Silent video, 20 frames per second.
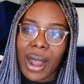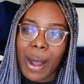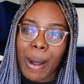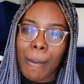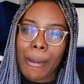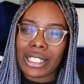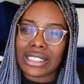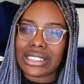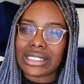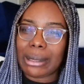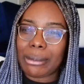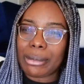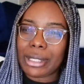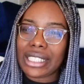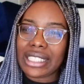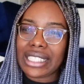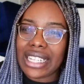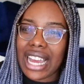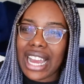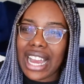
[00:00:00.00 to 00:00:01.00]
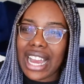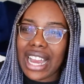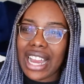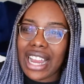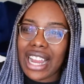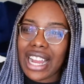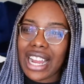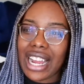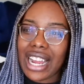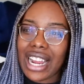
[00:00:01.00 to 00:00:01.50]
about something
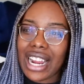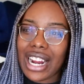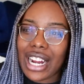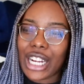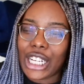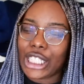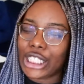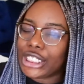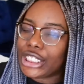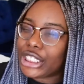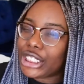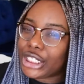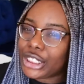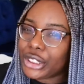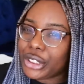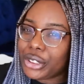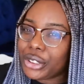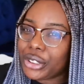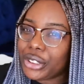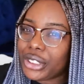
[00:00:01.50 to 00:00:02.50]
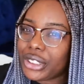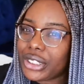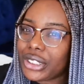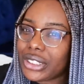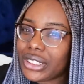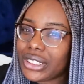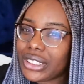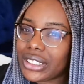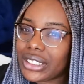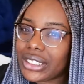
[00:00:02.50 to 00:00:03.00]
that hurt you?
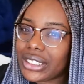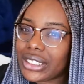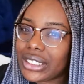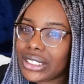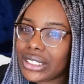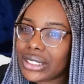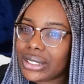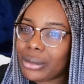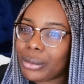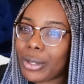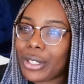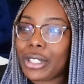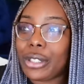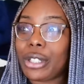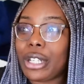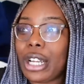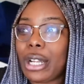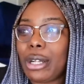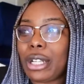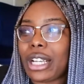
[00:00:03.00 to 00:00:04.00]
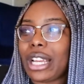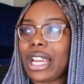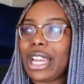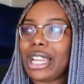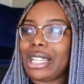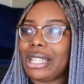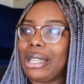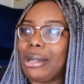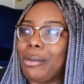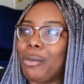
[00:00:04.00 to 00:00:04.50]
Whether it,
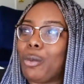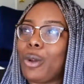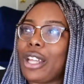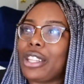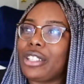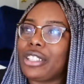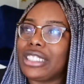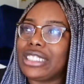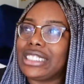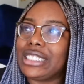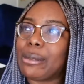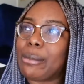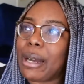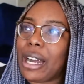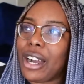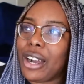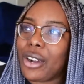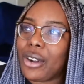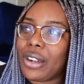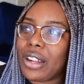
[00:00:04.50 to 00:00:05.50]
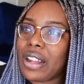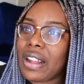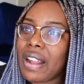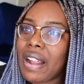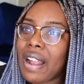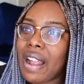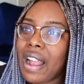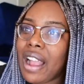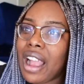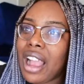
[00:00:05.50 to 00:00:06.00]
it, whether it's about
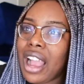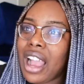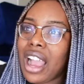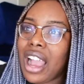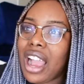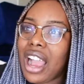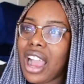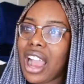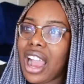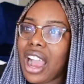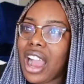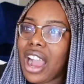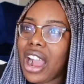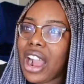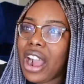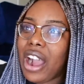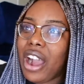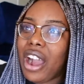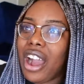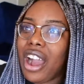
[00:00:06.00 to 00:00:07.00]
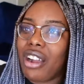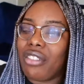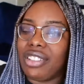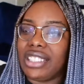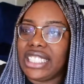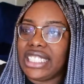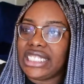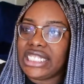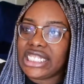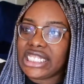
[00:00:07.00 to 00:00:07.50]
a
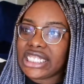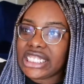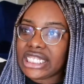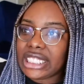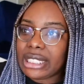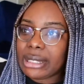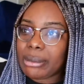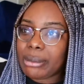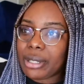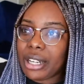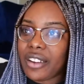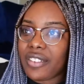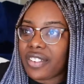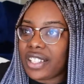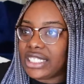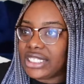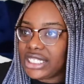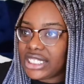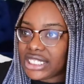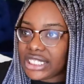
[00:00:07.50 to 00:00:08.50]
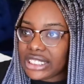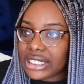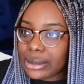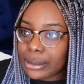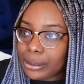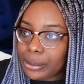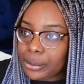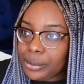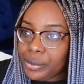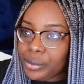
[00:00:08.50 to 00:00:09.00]
relationship, a
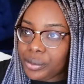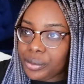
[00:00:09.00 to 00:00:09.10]
friendship,